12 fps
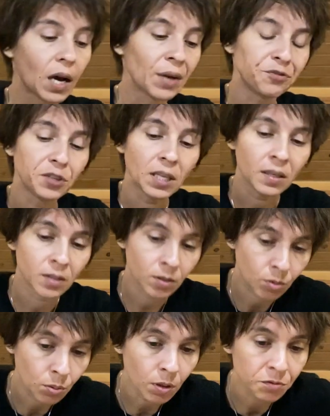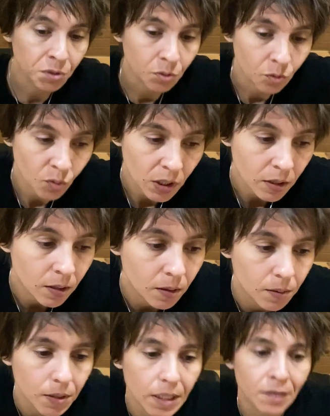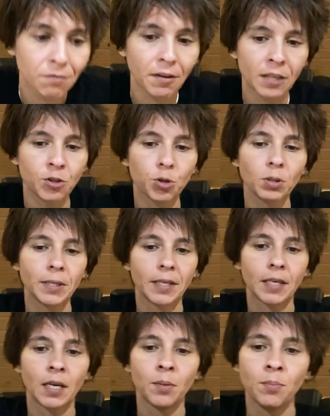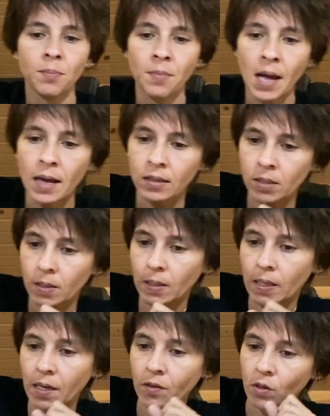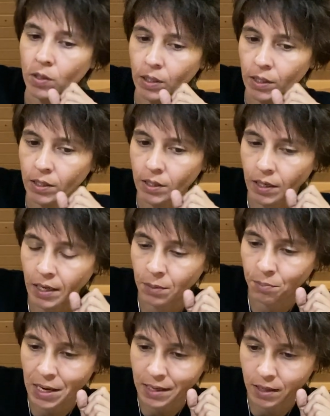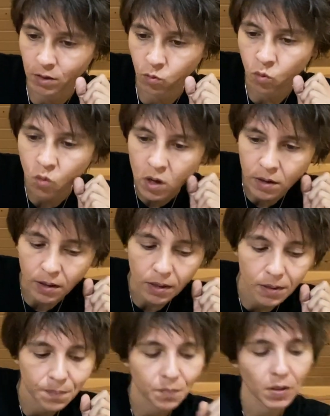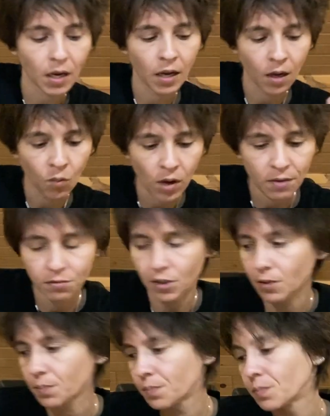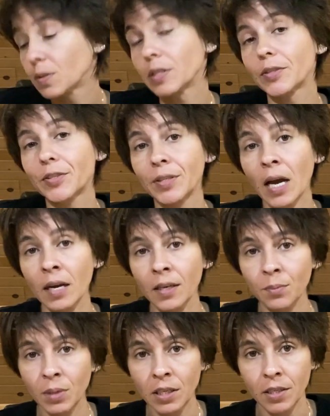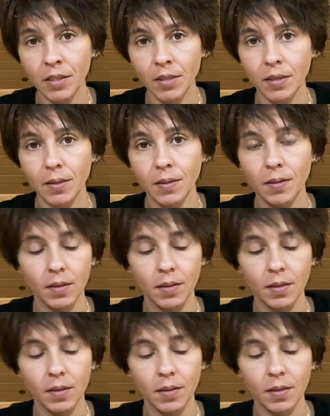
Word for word: I feel like the two of you will eventually come back together here and make it work. However, it's not going to be easy.